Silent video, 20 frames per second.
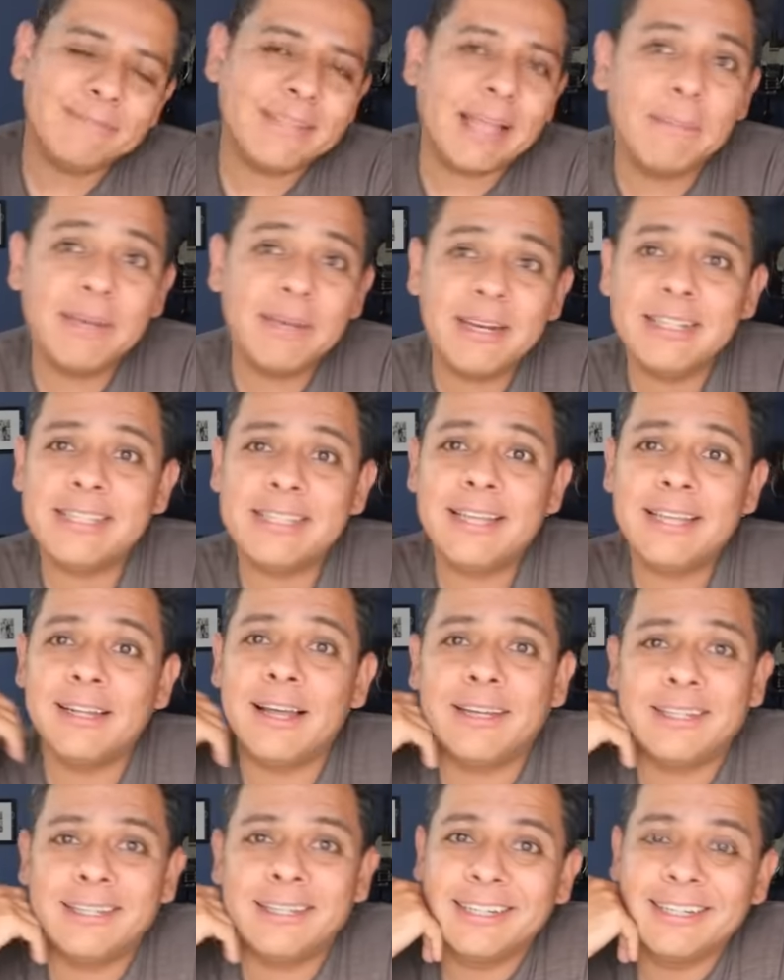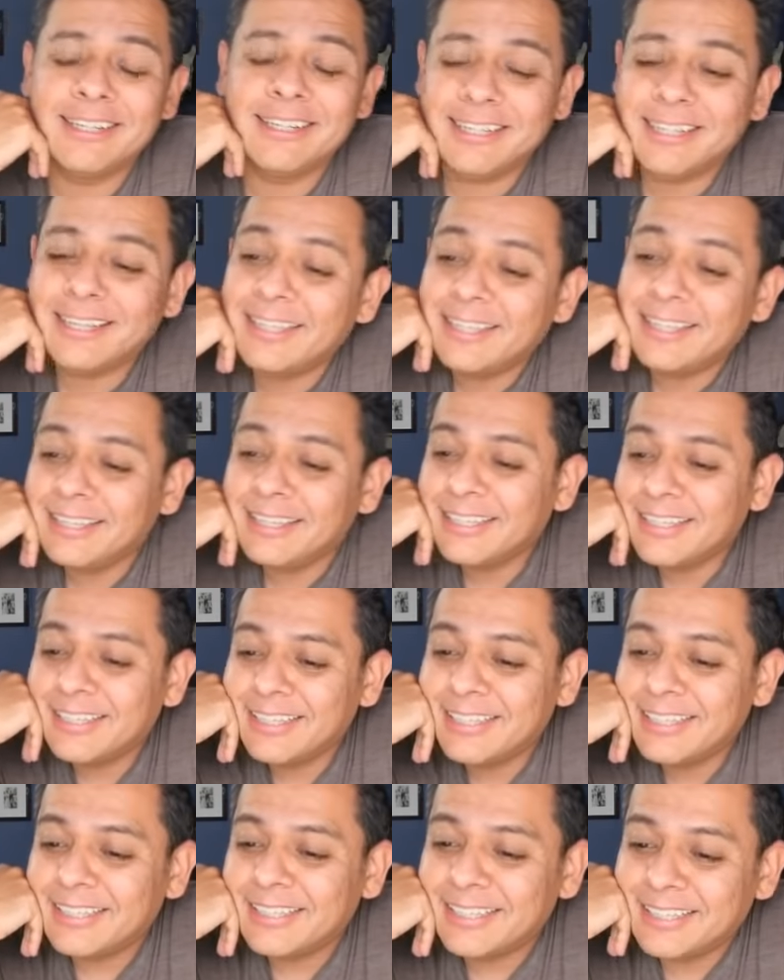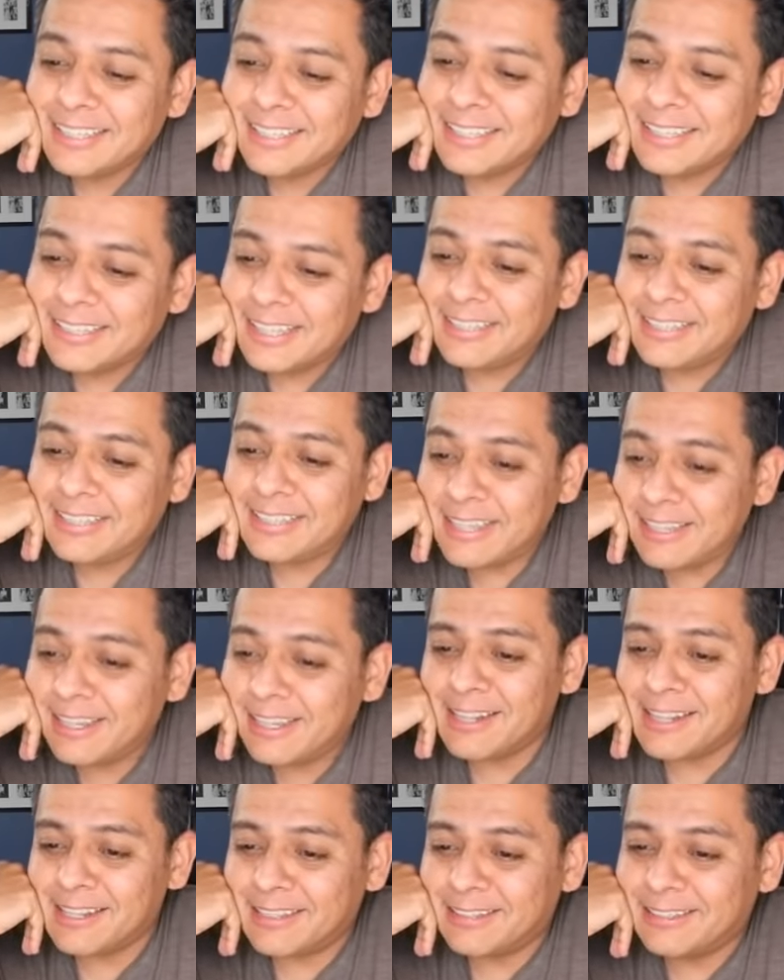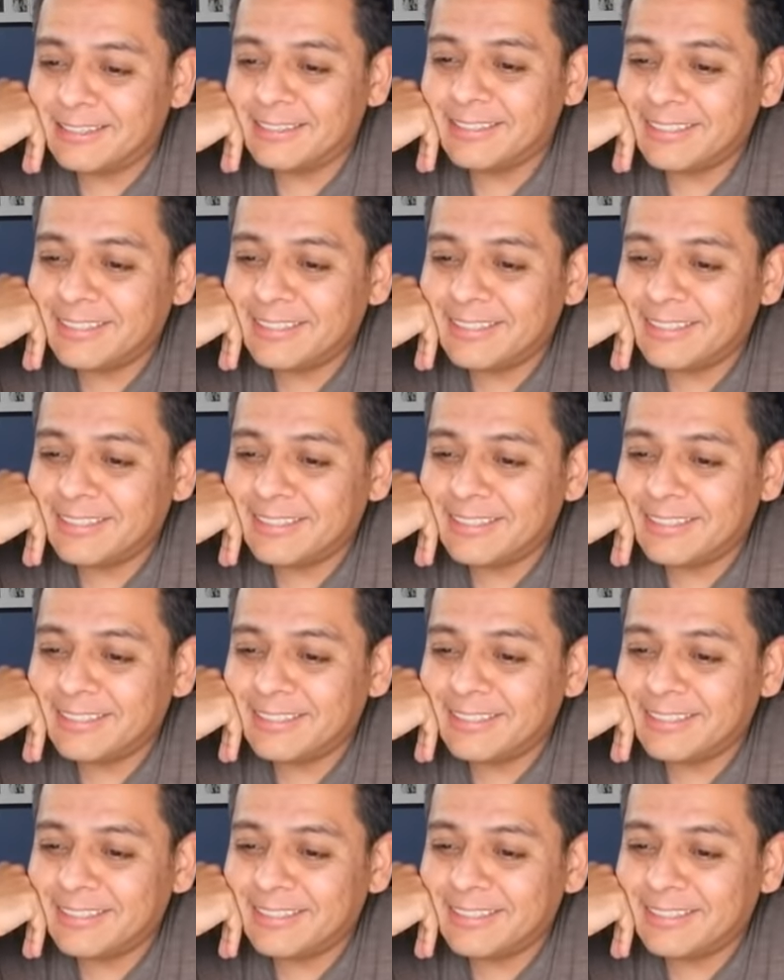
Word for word: I mean, it's Elon. It's Elon, though.